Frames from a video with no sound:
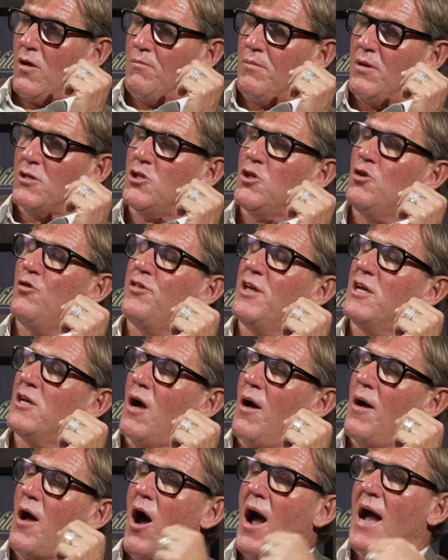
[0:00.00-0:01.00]
But do you think
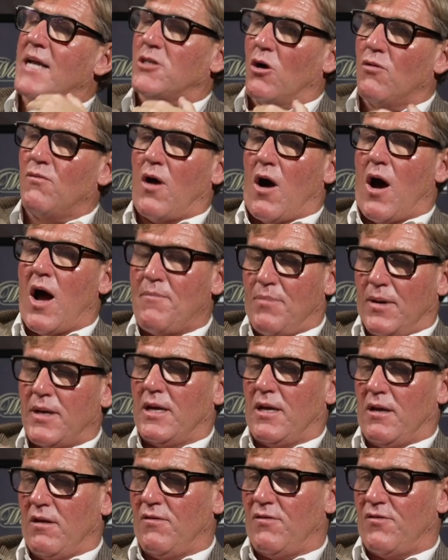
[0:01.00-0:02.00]
I
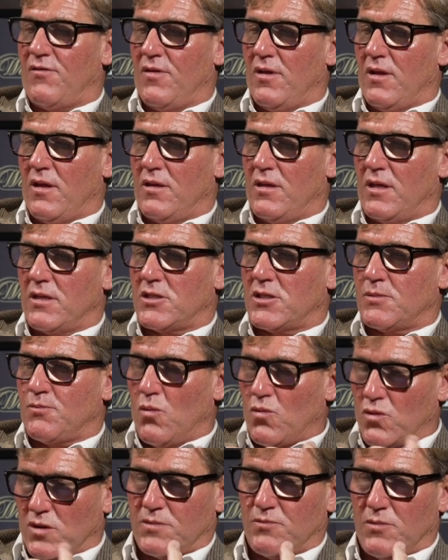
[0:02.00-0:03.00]
believe that
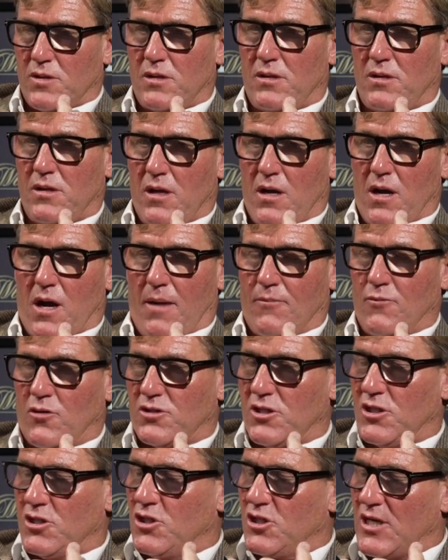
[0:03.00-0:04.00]
sportsmen, I'm not
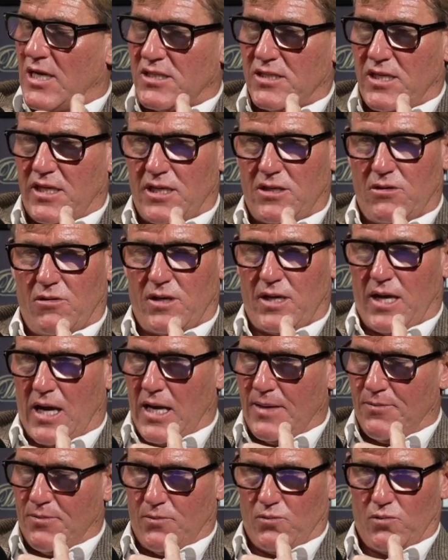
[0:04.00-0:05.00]
suggesting they're not
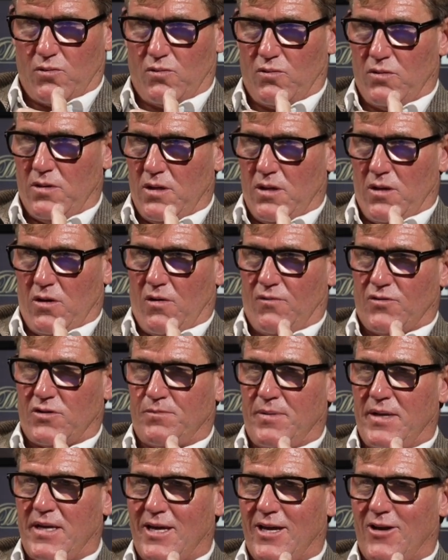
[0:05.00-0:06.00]
capable of
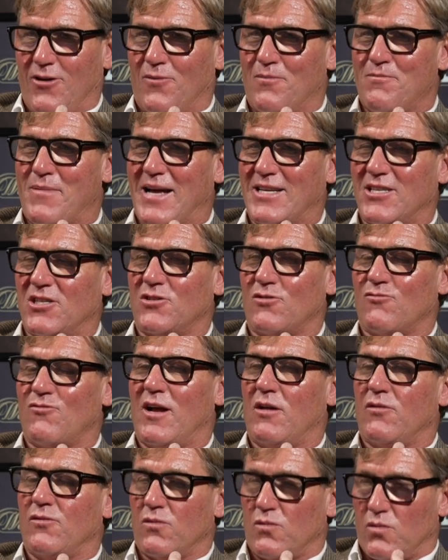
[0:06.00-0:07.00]
speaking on matters
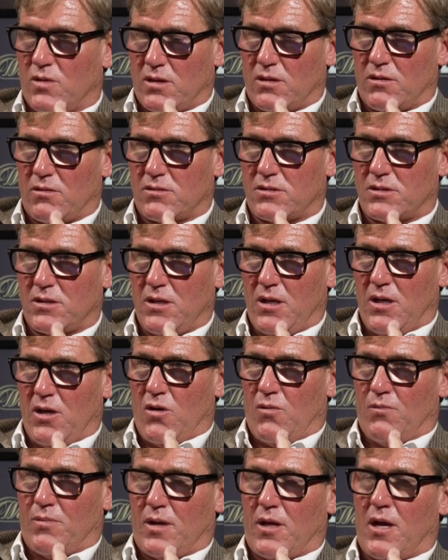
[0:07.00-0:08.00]
around the world,
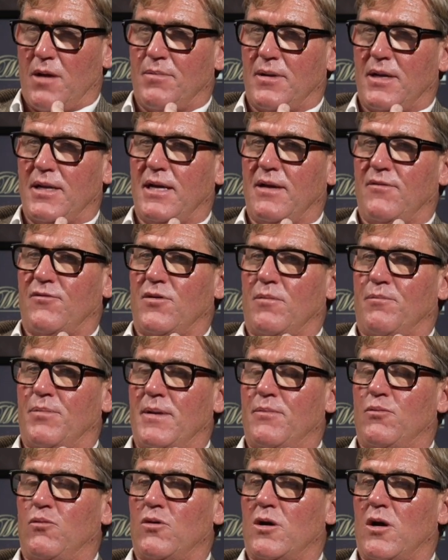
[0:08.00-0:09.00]
but I believe that
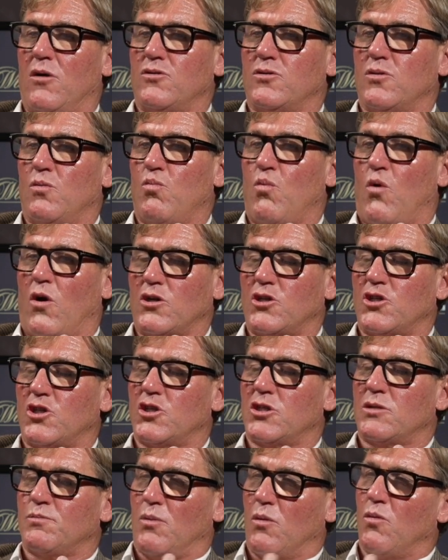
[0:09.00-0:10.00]
people go to watch
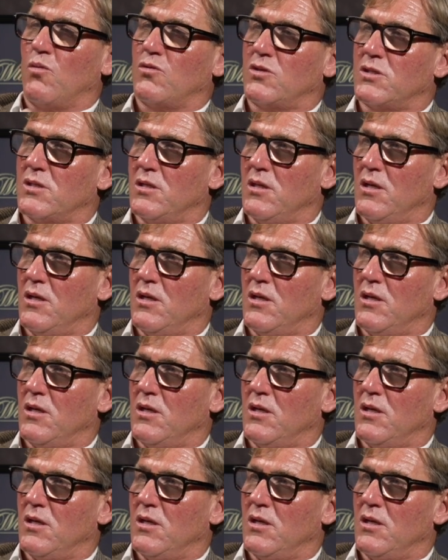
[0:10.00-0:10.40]
sport